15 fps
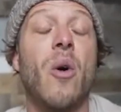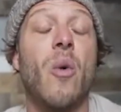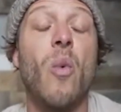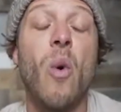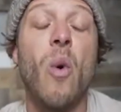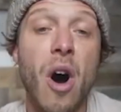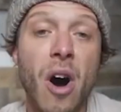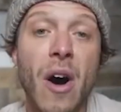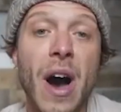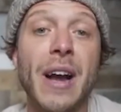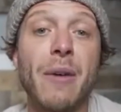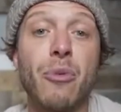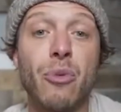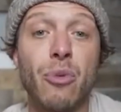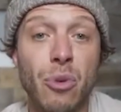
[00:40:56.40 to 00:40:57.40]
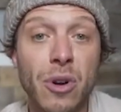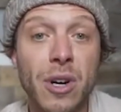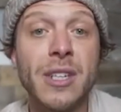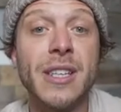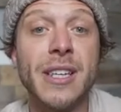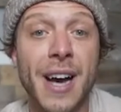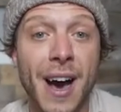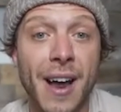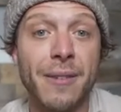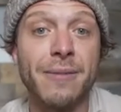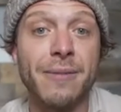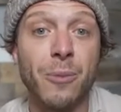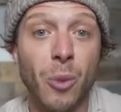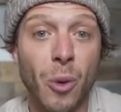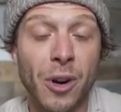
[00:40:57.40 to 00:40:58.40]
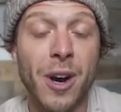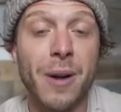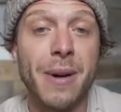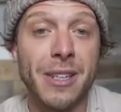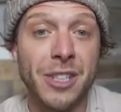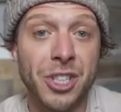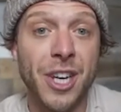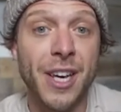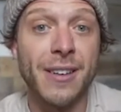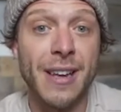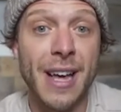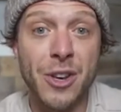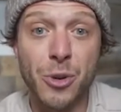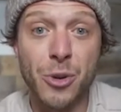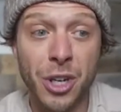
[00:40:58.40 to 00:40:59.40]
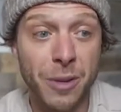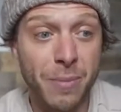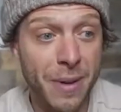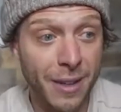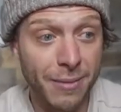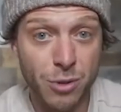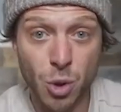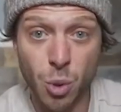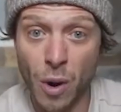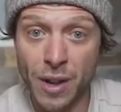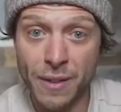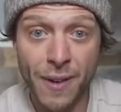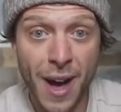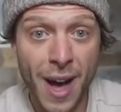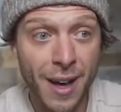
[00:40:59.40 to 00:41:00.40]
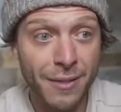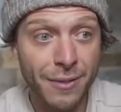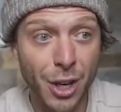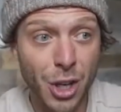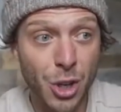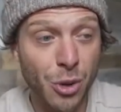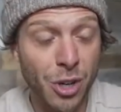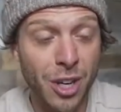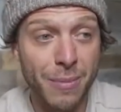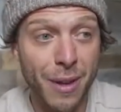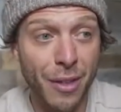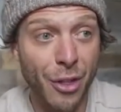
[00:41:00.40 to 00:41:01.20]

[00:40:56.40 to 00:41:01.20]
whoa, I really got to work on my shit. And you could be mm. 25, you could be